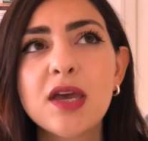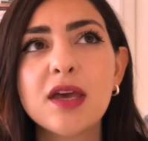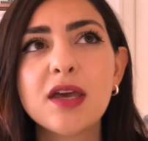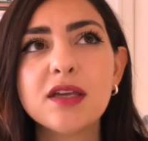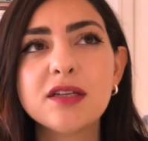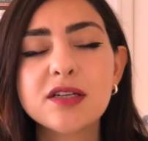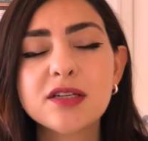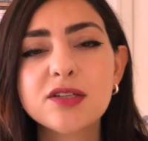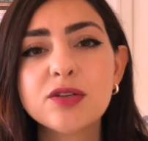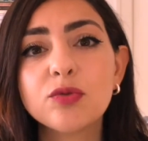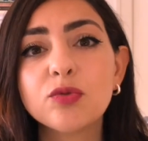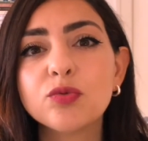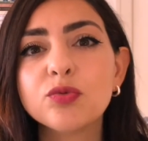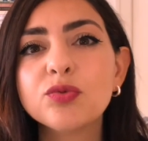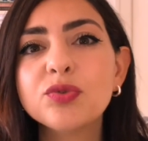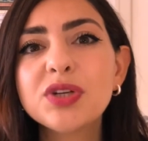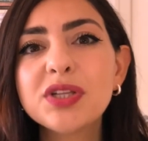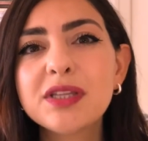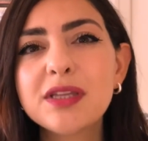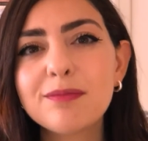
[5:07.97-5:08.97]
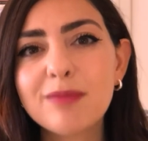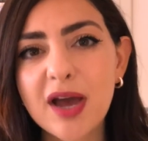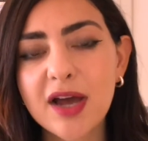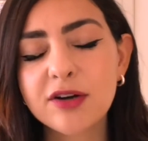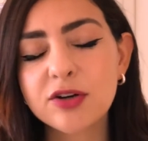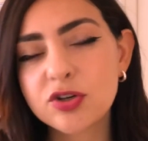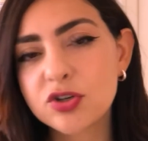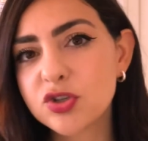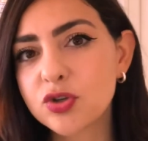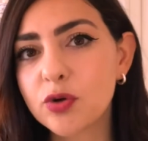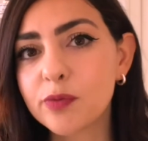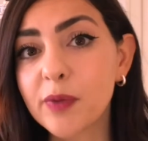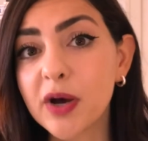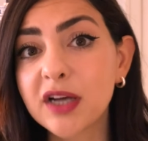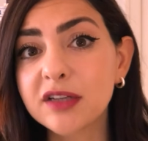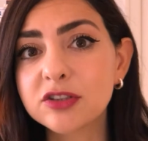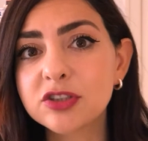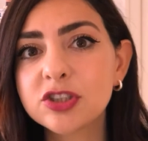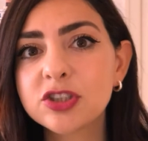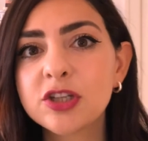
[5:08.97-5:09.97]
It doesn't really matter so
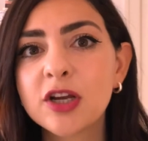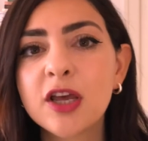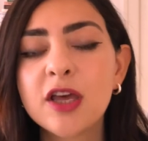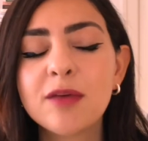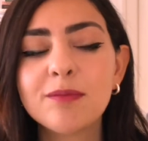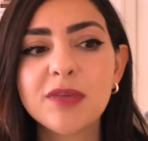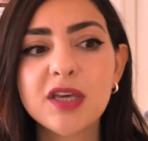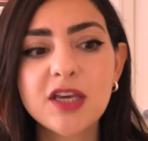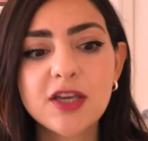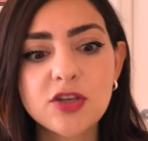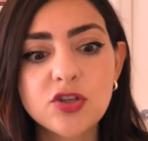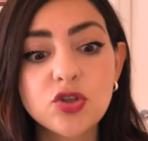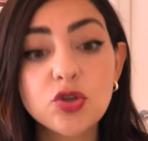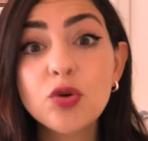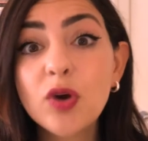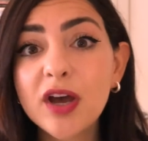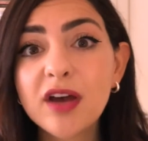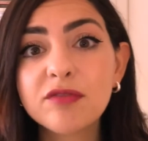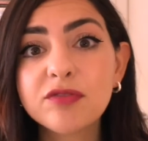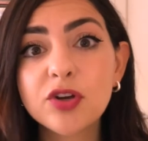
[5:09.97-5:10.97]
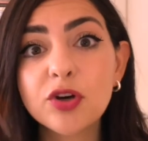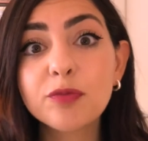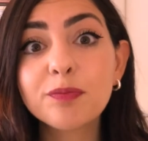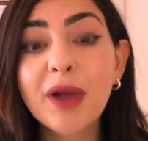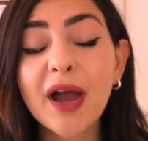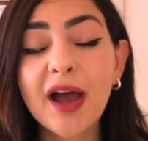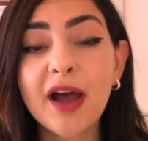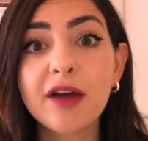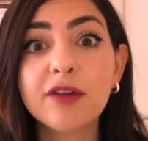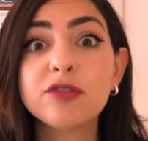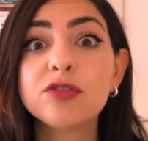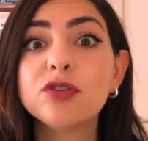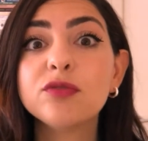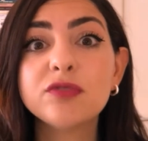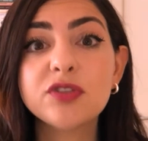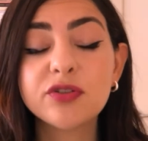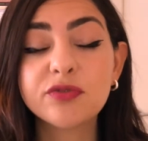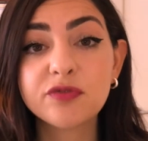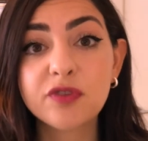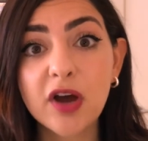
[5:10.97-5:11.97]
much because you have your path, you've
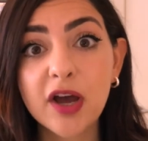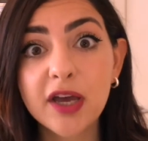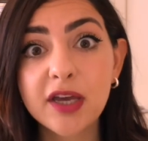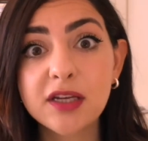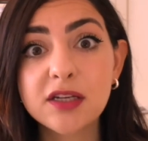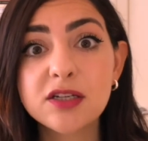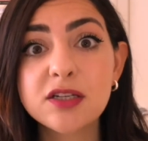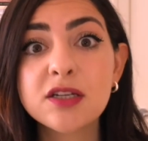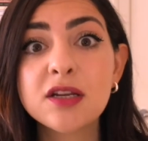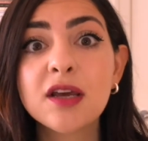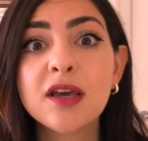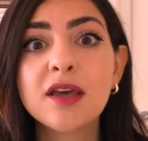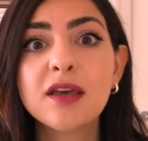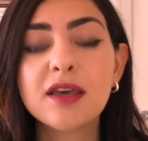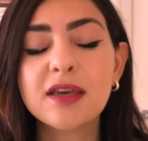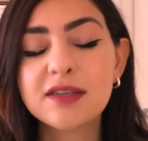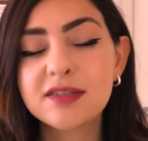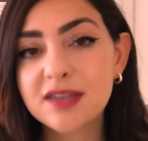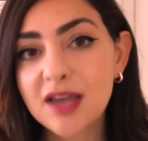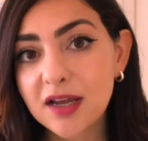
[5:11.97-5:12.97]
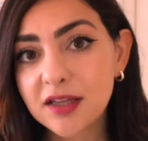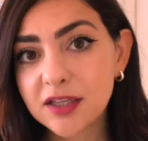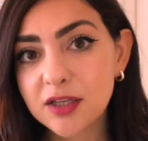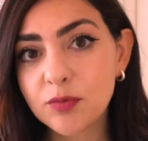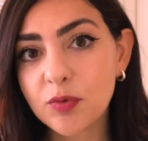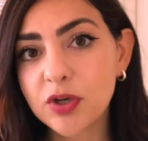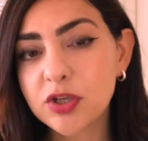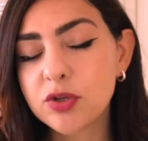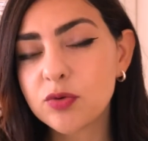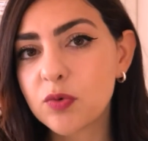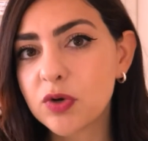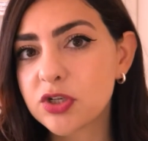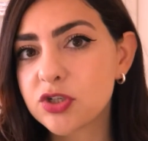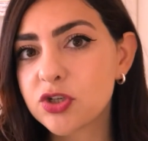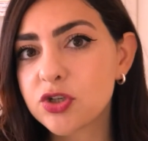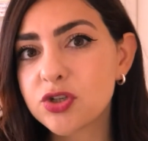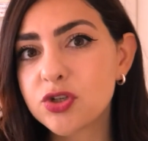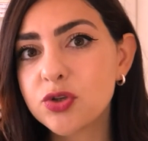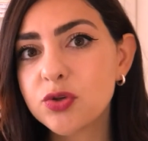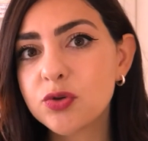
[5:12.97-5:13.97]
defined exactly what you want
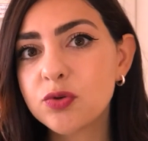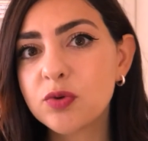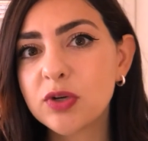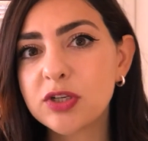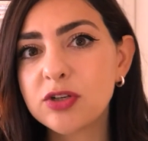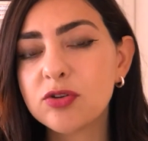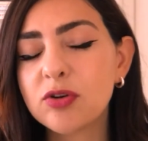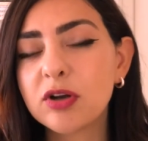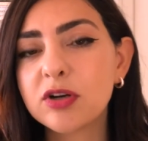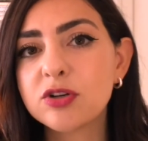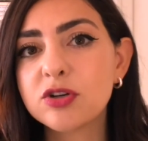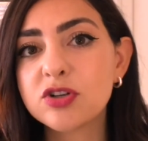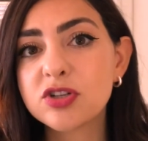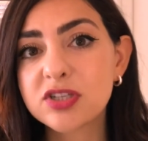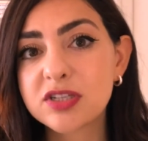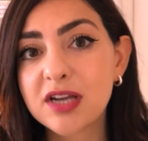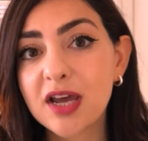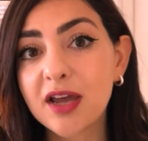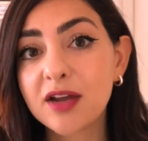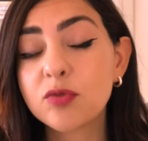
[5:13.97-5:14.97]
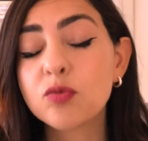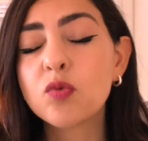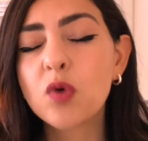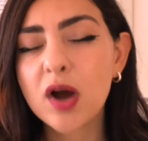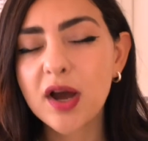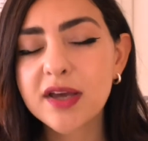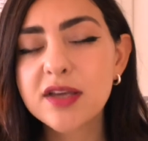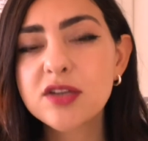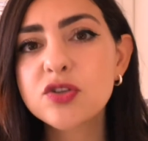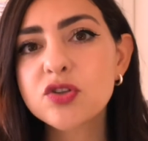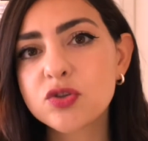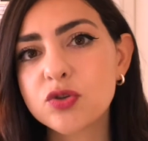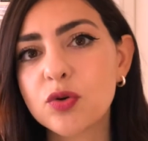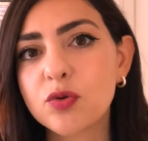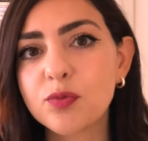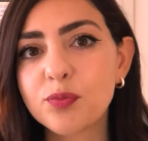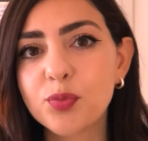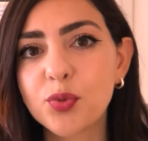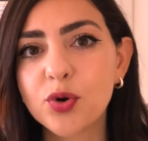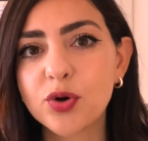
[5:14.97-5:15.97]
to do, and you understand why it's so
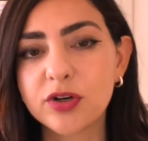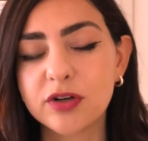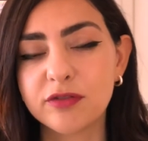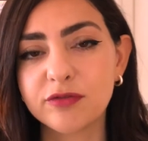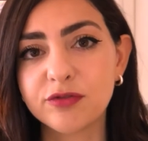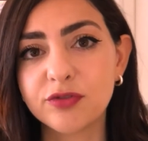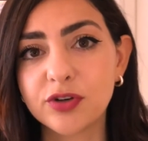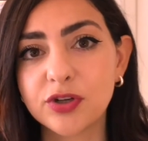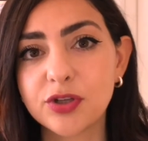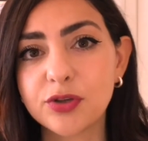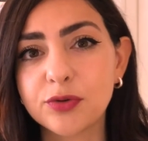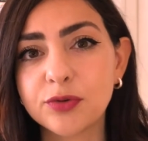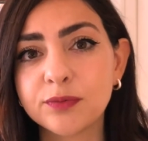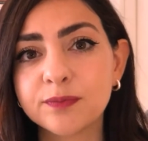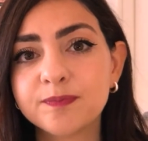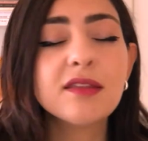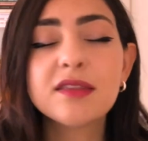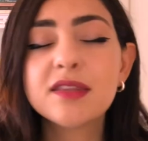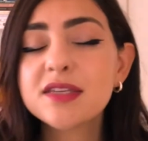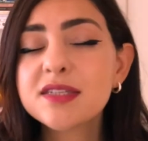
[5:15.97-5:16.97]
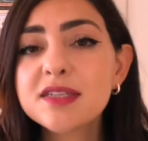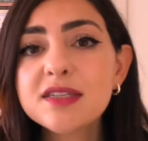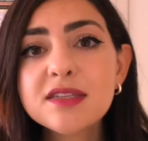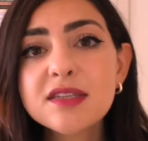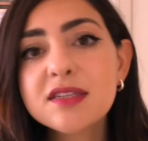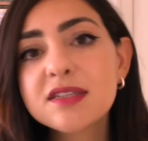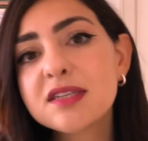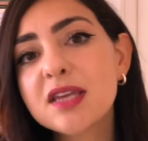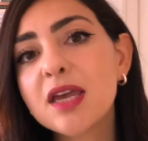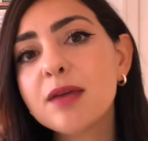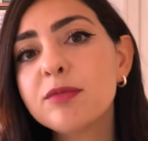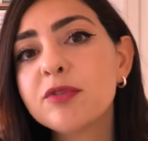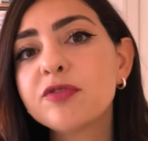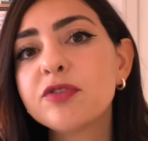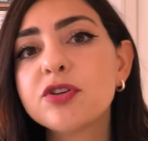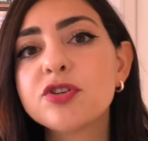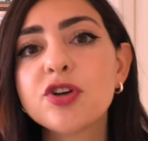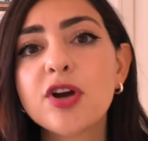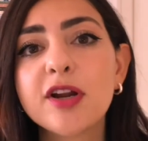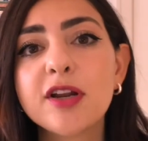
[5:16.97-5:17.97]
important for you. This is the same if you're
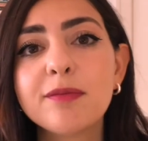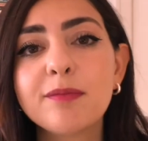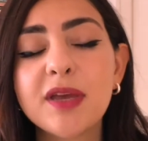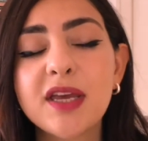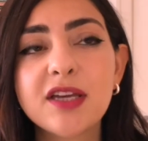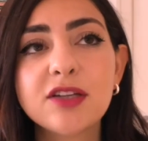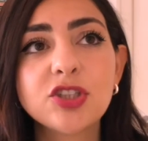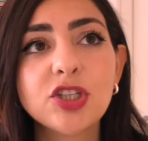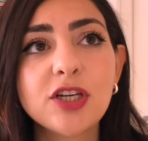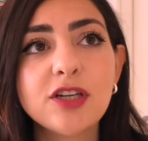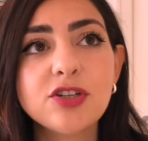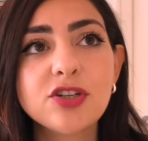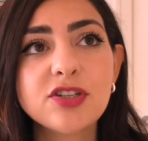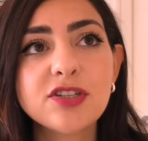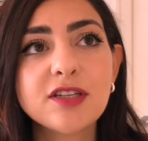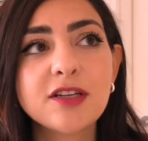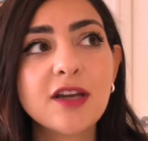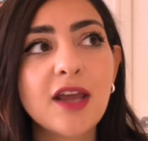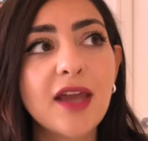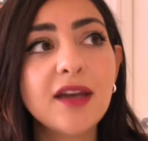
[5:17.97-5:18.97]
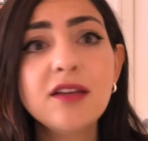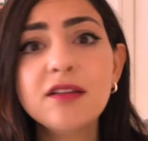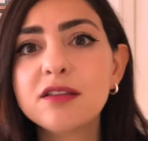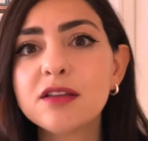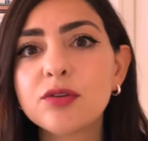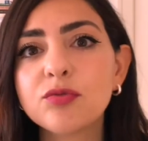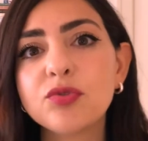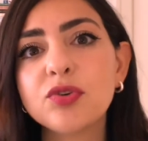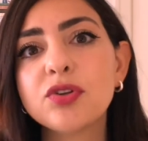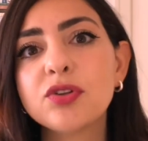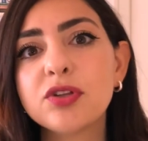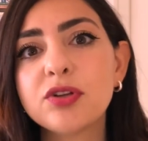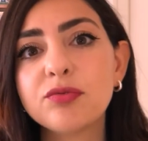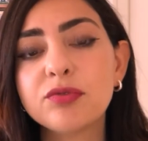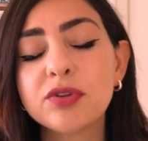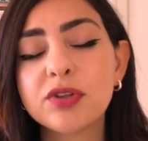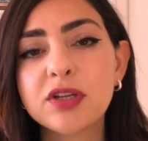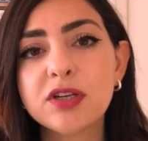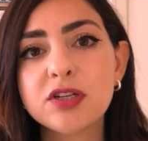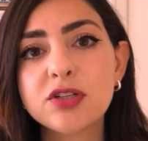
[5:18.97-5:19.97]
trying to make changes in anything really
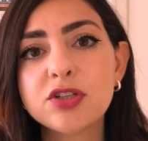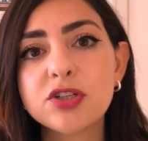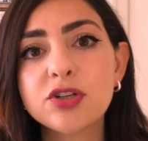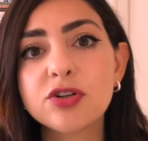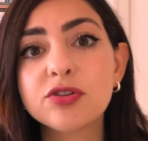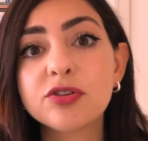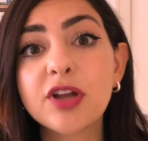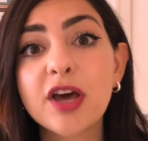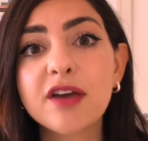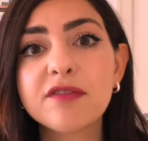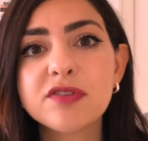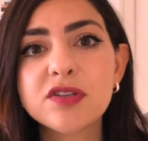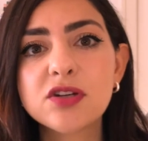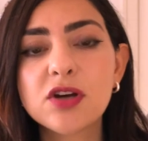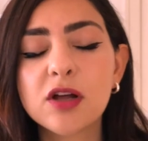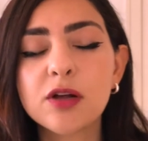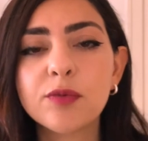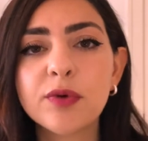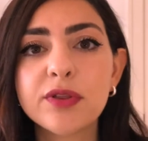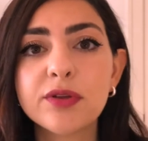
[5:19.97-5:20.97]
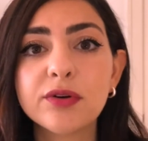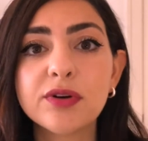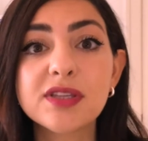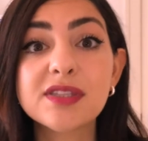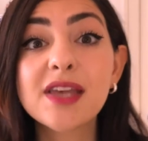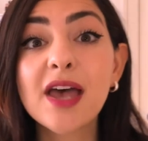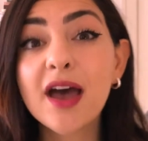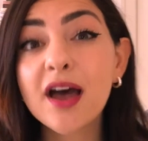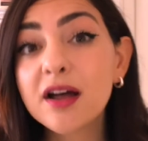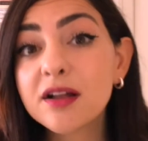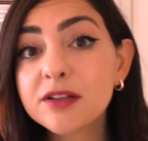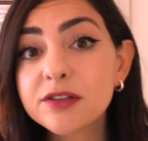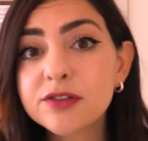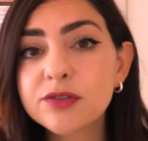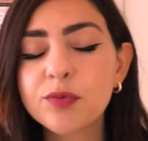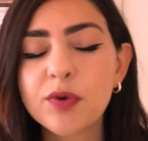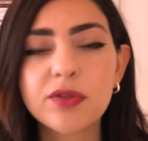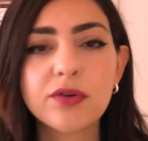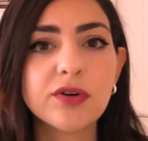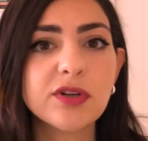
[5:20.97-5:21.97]
related to your lifestyle, whether it's health,
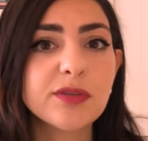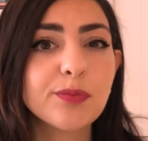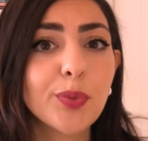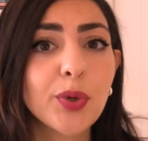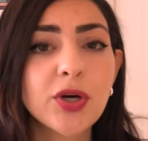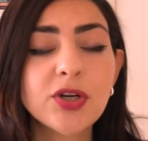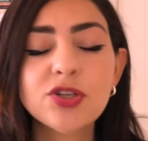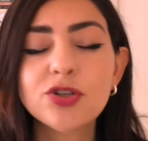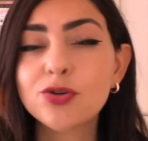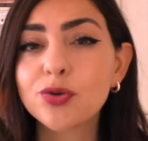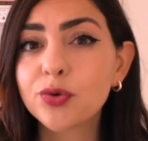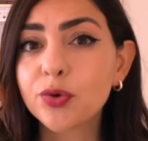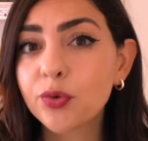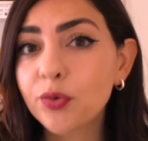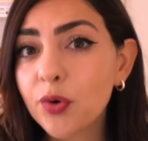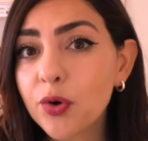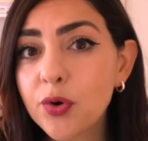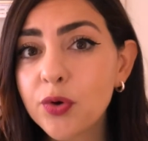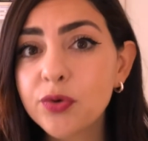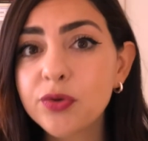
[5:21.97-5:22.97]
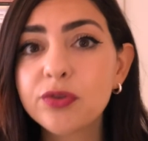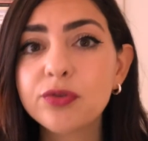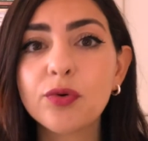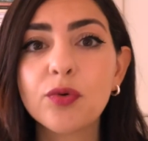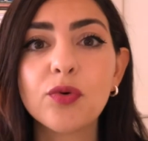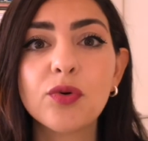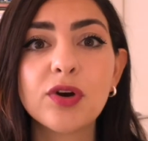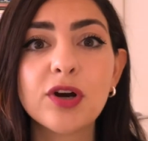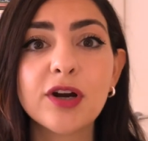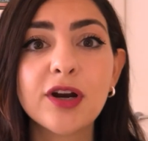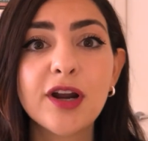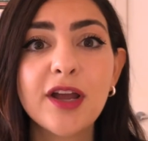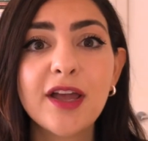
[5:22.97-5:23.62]
whether it's personal growth, or